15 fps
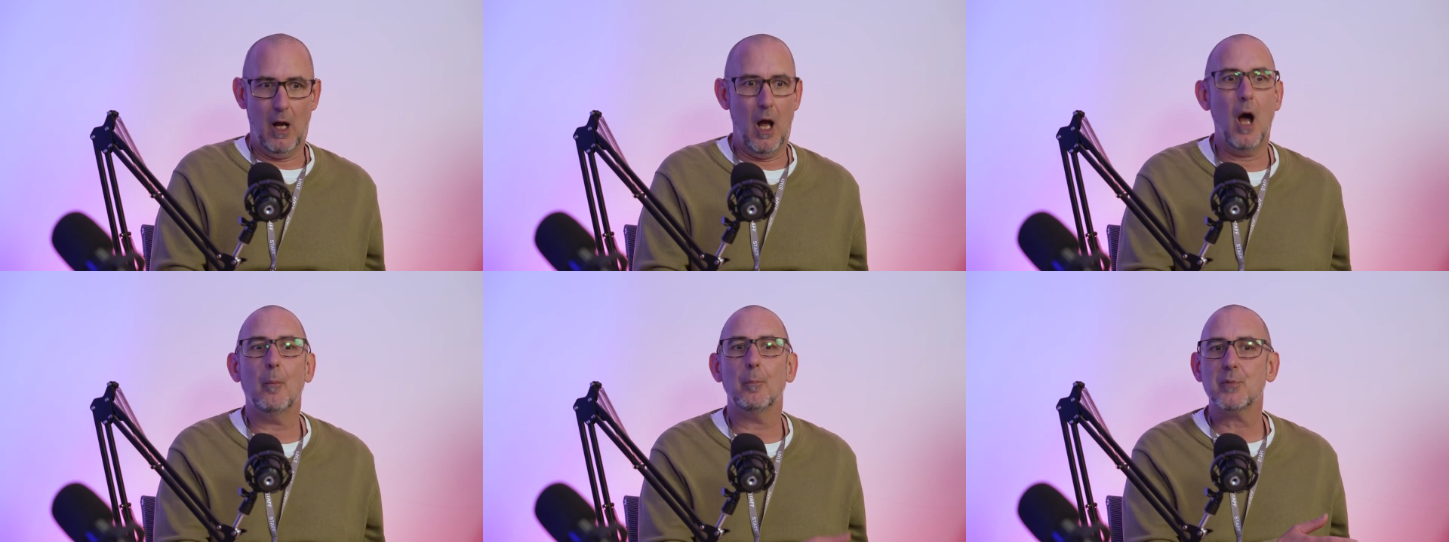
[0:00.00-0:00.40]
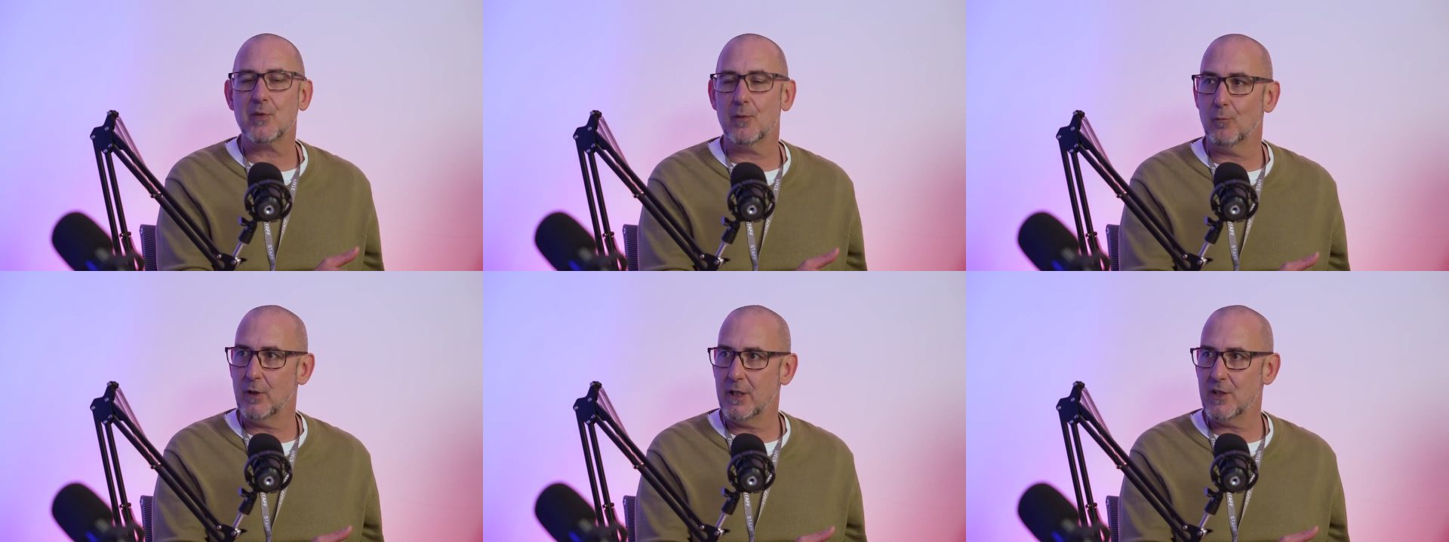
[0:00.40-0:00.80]
up
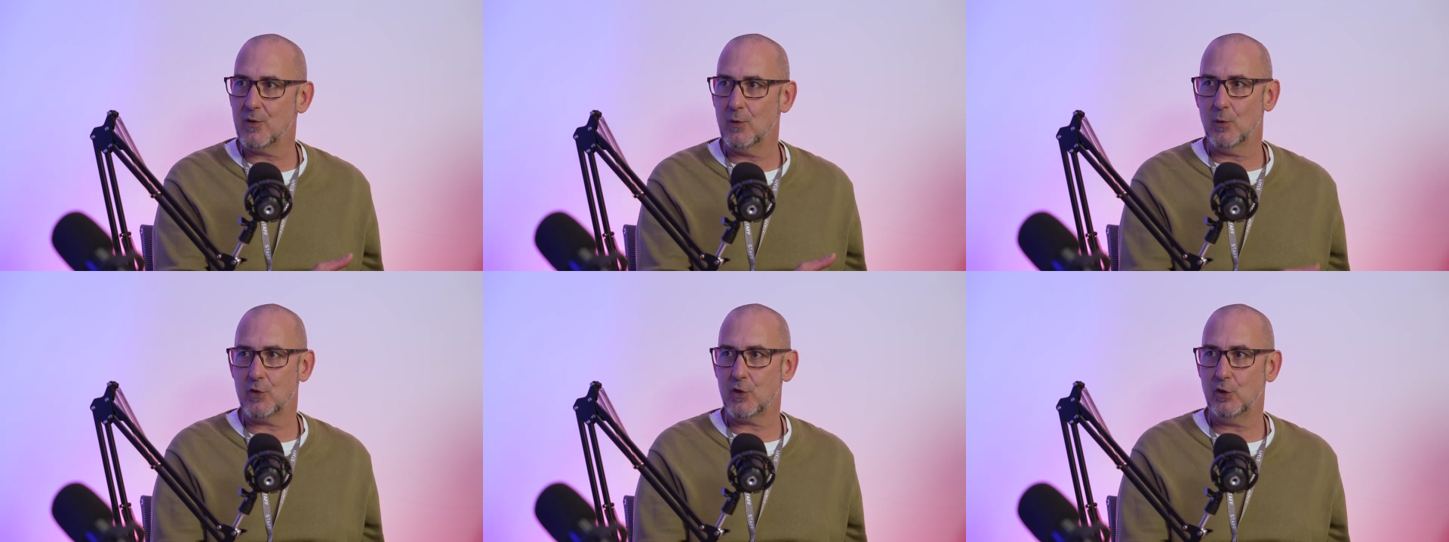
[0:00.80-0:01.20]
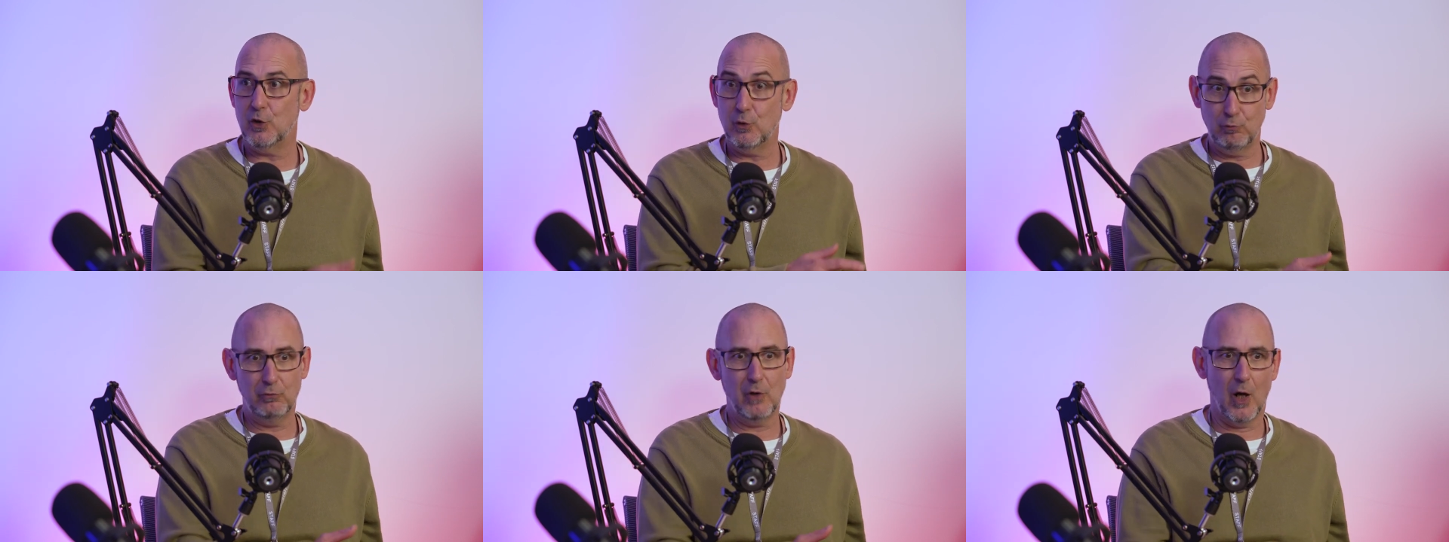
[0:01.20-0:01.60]
some resource,
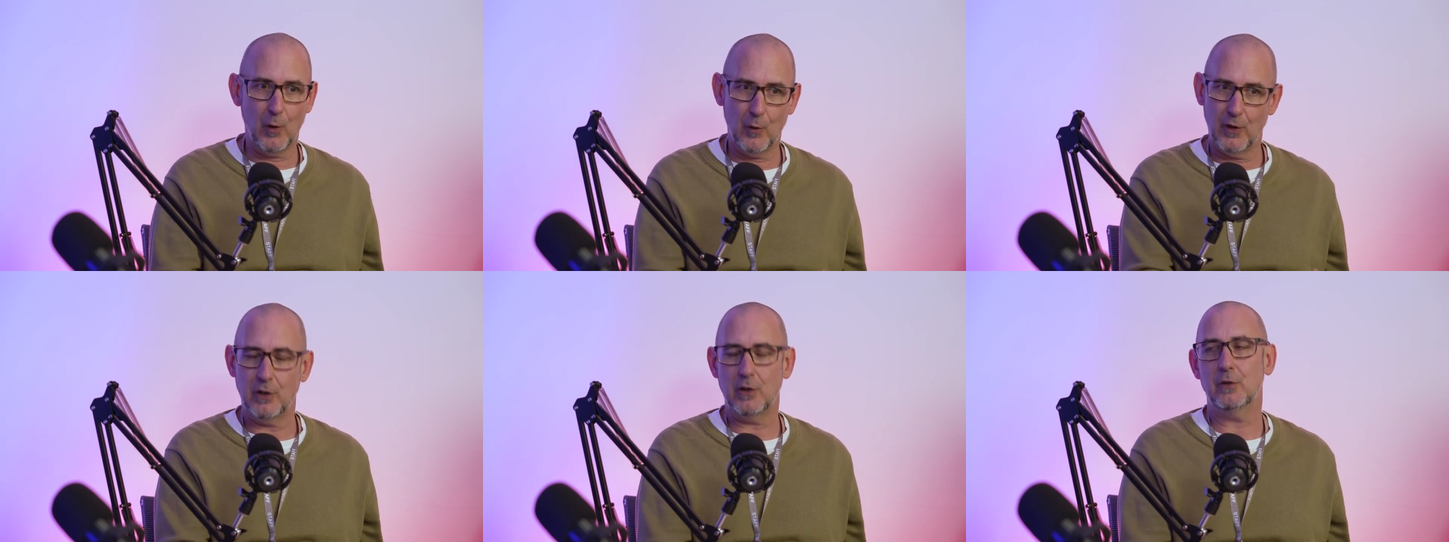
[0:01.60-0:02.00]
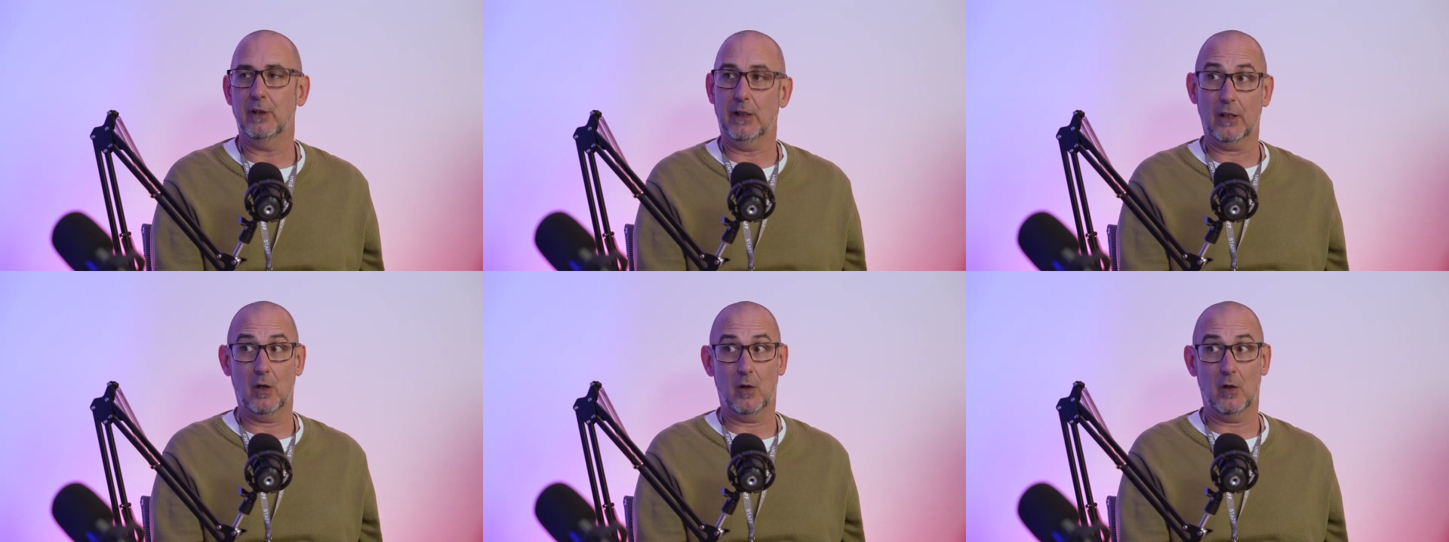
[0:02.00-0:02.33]
you know the unit